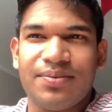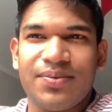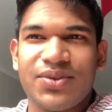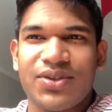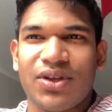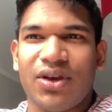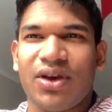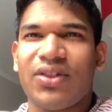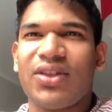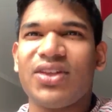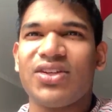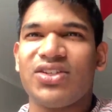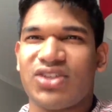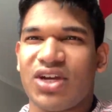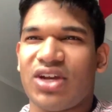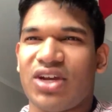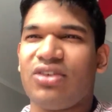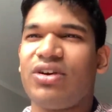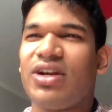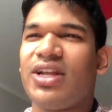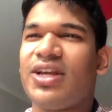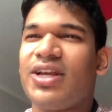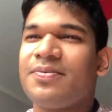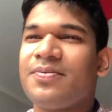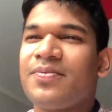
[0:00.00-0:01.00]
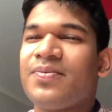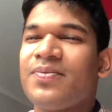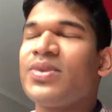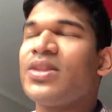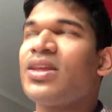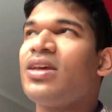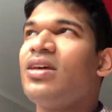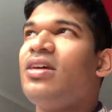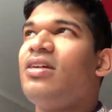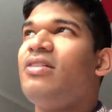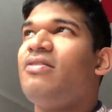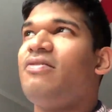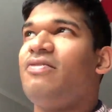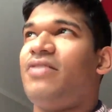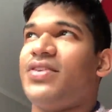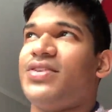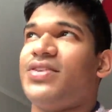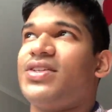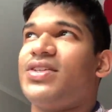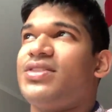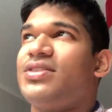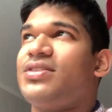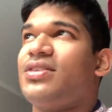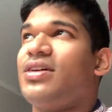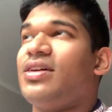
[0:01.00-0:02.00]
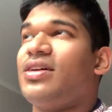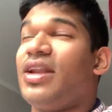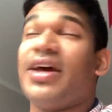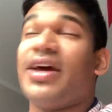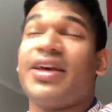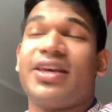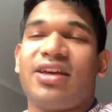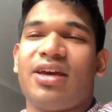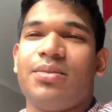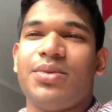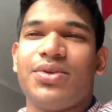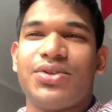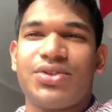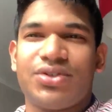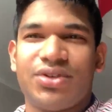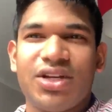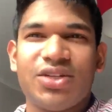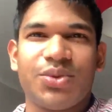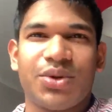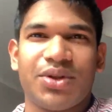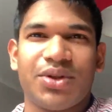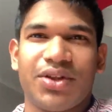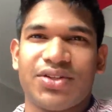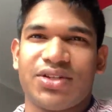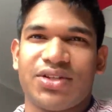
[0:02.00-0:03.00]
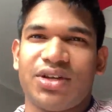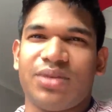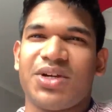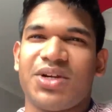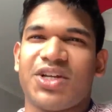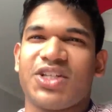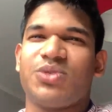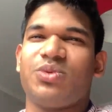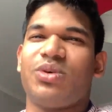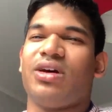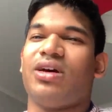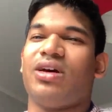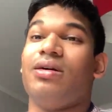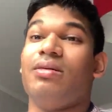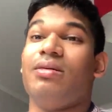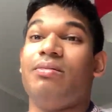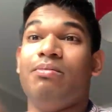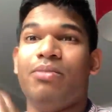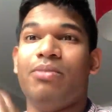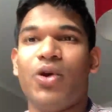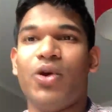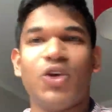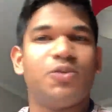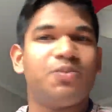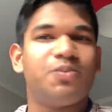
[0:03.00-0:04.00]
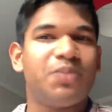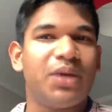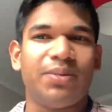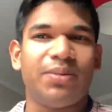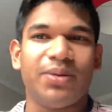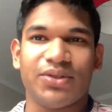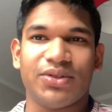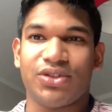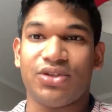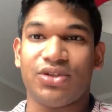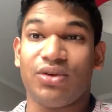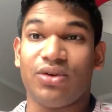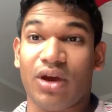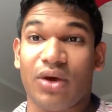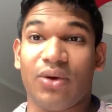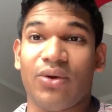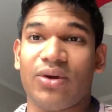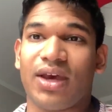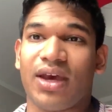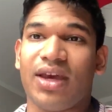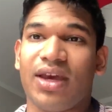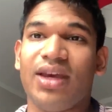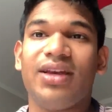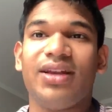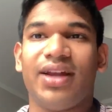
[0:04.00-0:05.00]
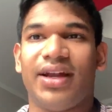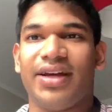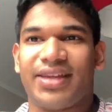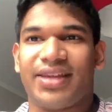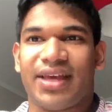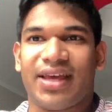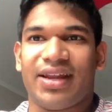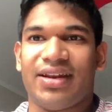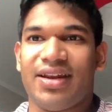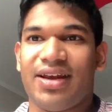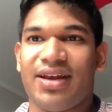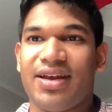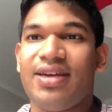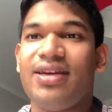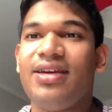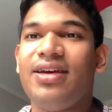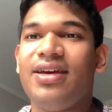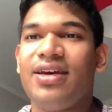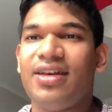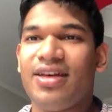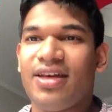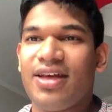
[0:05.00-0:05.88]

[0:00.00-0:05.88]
So I think generally, physics, like chemistry, is one of those subjects where most people do okay, like get an A,